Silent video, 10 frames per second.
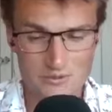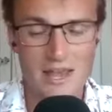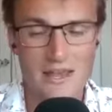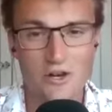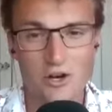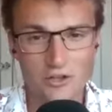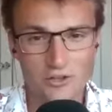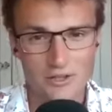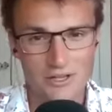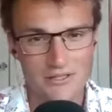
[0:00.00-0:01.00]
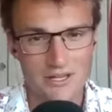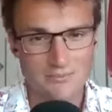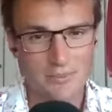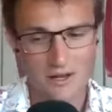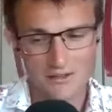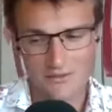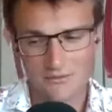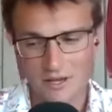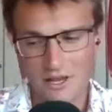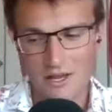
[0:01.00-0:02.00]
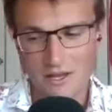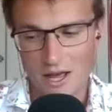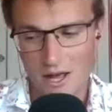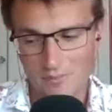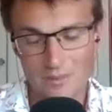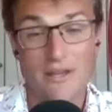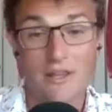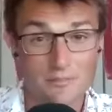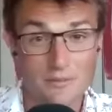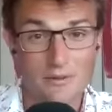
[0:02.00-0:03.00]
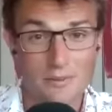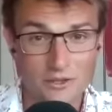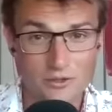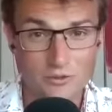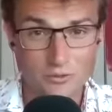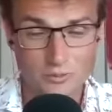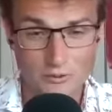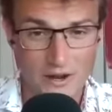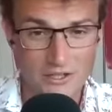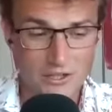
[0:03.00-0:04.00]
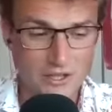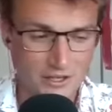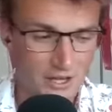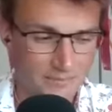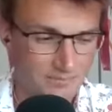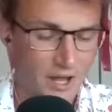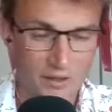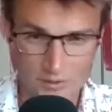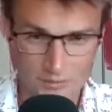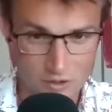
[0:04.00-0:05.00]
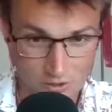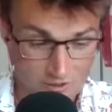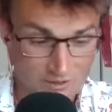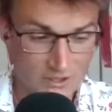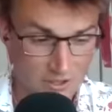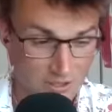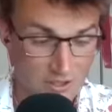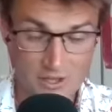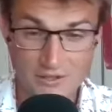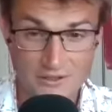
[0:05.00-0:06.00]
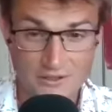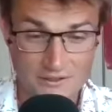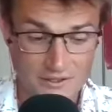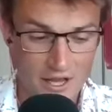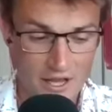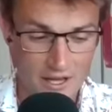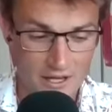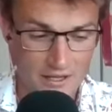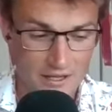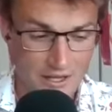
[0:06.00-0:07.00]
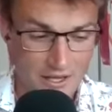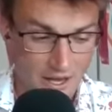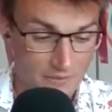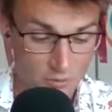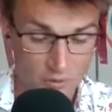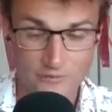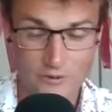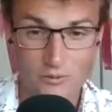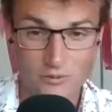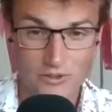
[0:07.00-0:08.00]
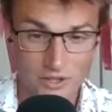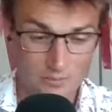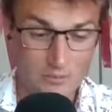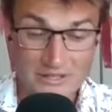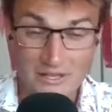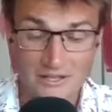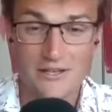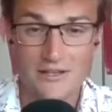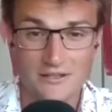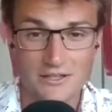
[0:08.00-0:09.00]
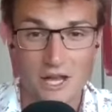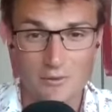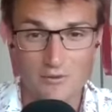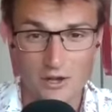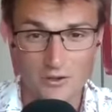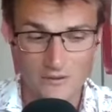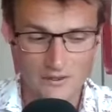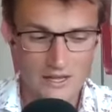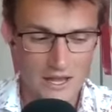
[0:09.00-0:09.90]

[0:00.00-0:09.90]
take on as, as part of um, being in the, the, medical profession and I, other doctors and, and nurses, uh, everyone involved, you know, particularly at this time of COVID,